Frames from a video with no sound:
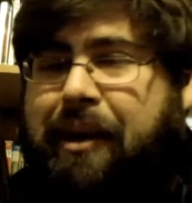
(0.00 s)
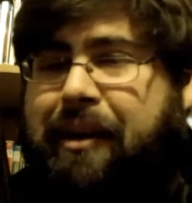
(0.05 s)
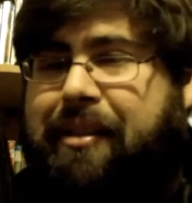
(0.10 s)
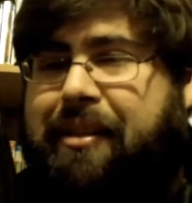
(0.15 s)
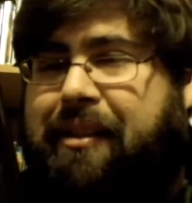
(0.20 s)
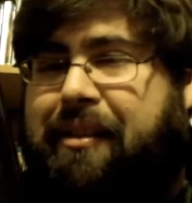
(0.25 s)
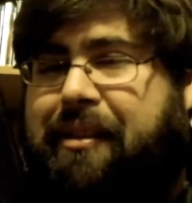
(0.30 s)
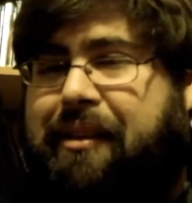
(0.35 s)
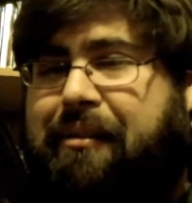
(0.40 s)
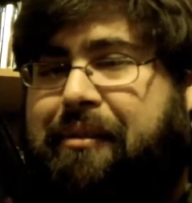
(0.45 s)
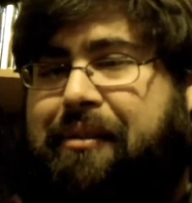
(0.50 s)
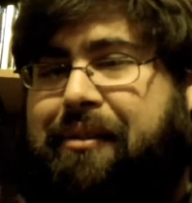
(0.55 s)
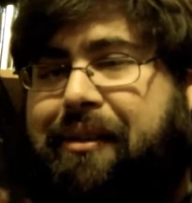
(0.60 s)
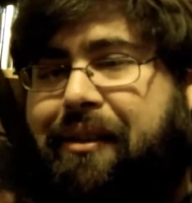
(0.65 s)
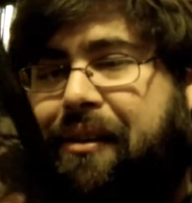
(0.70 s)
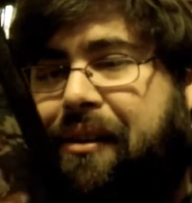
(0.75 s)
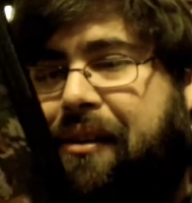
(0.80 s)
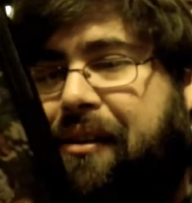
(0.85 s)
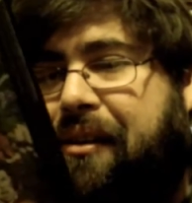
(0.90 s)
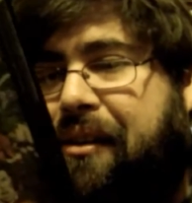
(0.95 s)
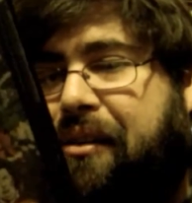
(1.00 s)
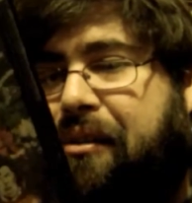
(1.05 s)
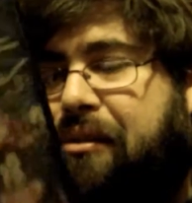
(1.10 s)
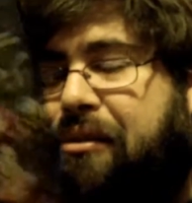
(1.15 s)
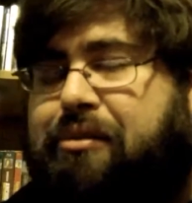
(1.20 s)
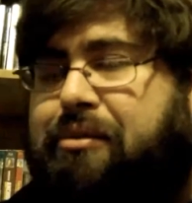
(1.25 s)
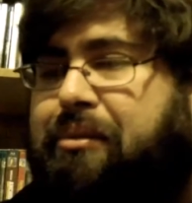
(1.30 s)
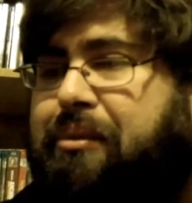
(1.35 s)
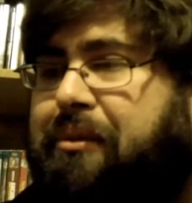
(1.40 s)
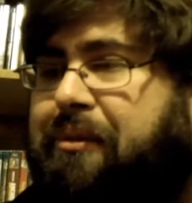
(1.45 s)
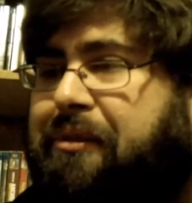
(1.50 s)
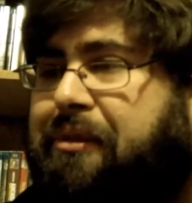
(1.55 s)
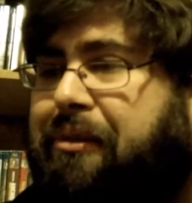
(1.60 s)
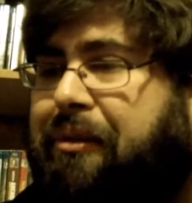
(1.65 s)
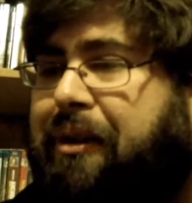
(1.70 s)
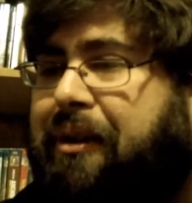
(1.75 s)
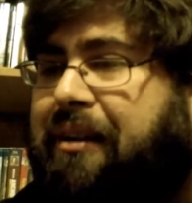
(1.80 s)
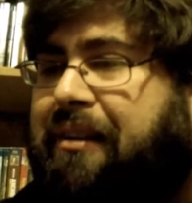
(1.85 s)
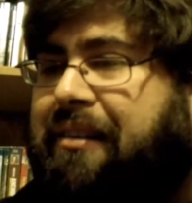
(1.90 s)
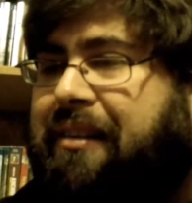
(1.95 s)
I thought that was an unusual
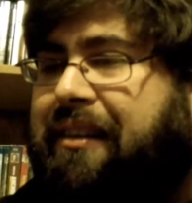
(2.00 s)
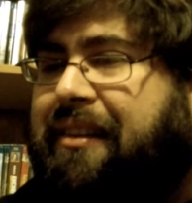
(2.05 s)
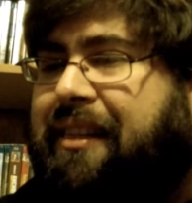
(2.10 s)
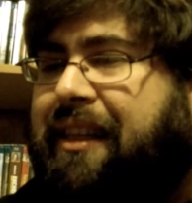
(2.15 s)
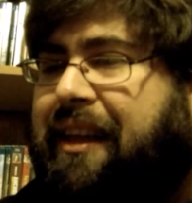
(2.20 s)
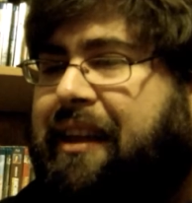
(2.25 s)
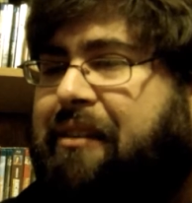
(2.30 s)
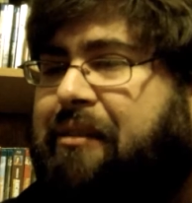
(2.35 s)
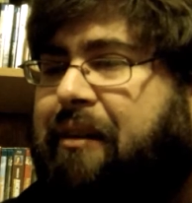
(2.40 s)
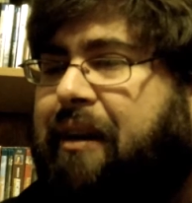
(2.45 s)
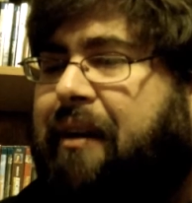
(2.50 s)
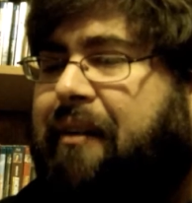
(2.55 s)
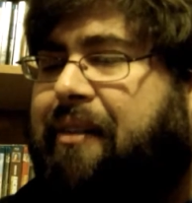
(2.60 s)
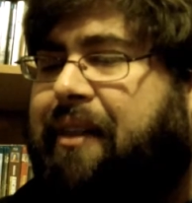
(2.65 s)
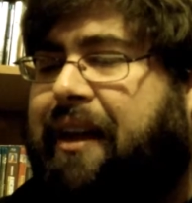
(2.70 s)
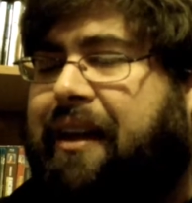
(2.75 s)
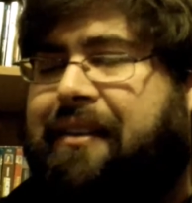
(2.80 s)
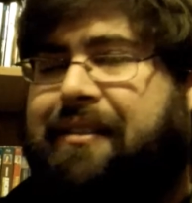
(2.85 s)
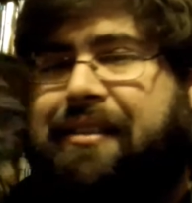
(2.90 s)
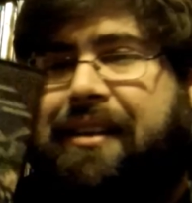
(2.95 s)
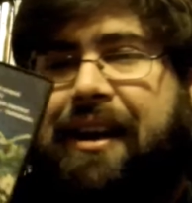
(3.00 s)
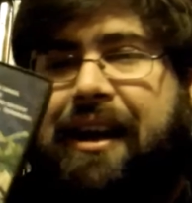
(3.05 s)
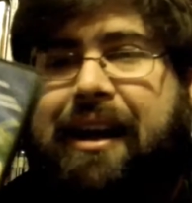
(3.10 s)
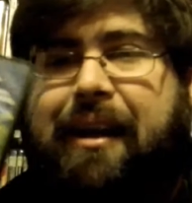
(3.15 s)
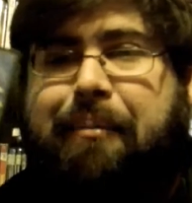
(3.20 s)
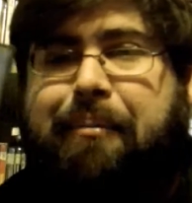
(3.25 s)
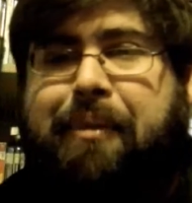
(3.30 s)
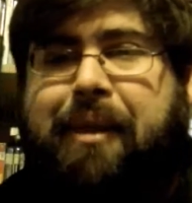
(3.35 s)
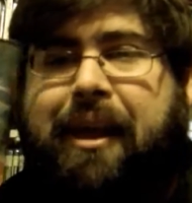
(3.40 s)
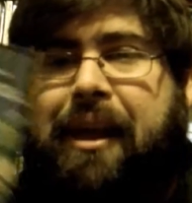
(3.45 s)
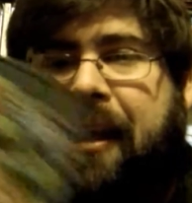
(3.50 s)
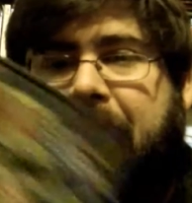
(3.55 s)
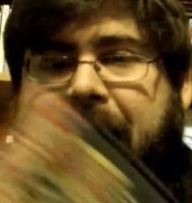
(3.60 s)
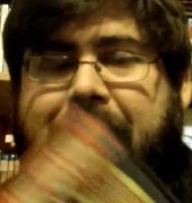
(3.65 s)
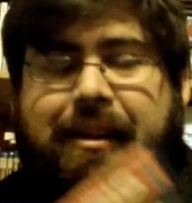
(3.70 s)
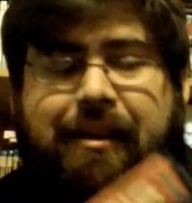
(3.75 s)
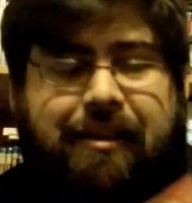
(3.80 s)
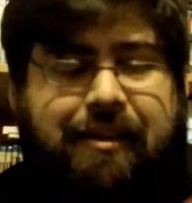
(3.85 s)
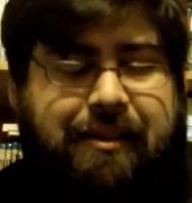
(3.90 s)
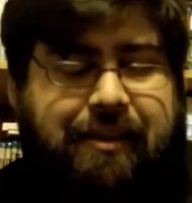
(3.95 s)
choice. I think around that time they
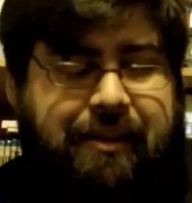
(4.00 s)
had,